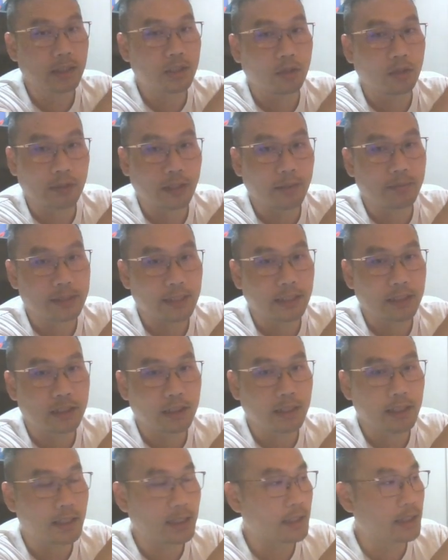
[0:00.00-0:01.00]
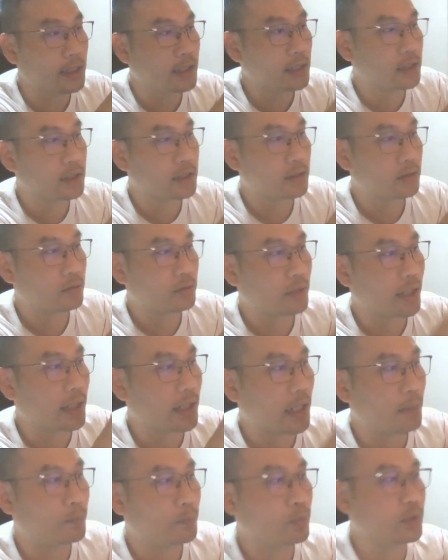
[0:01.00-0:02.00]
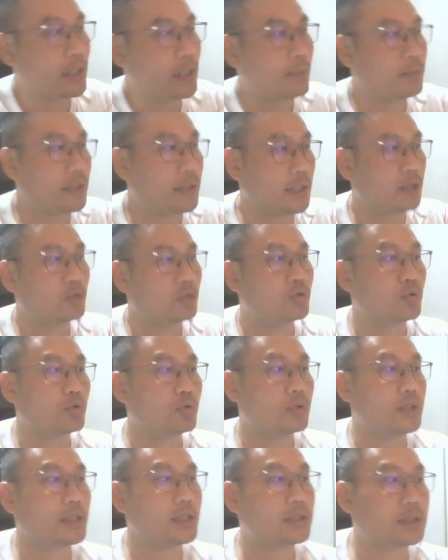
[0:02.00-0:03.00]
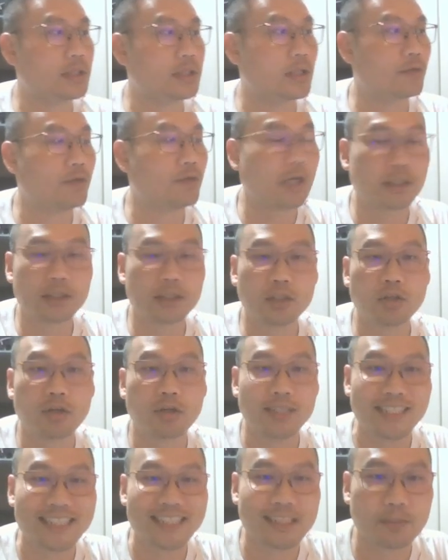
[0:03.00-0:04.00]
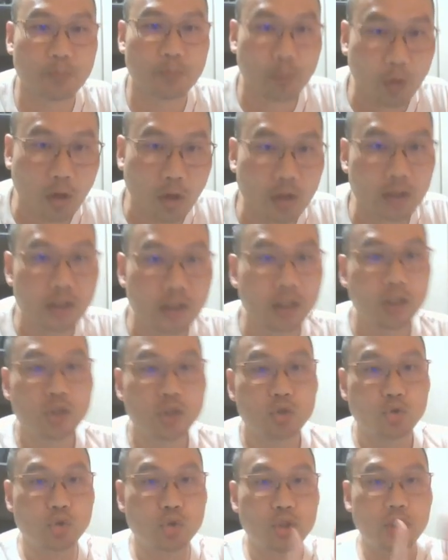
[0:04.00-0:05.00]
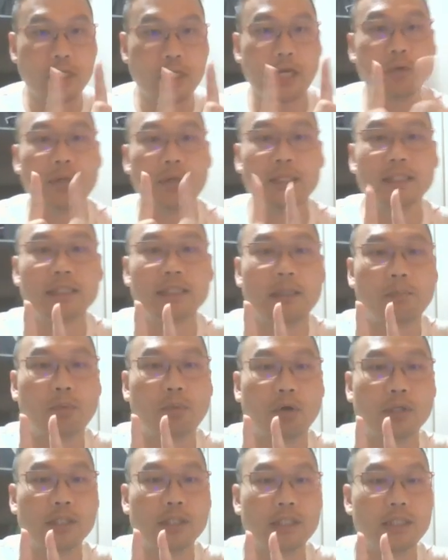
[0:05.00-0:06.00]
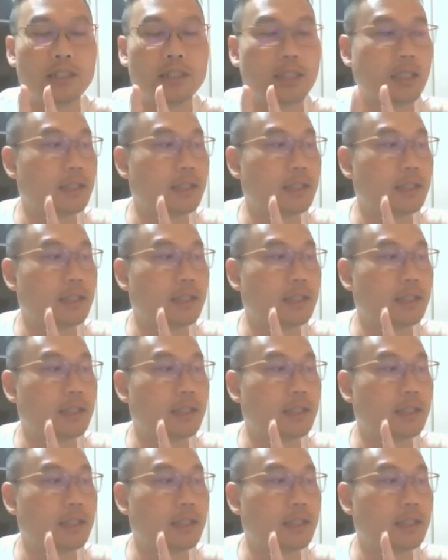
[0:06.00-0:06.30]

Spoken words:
each of them is actually a list, right? I put them into this function called isBlock to check whether they're blocking each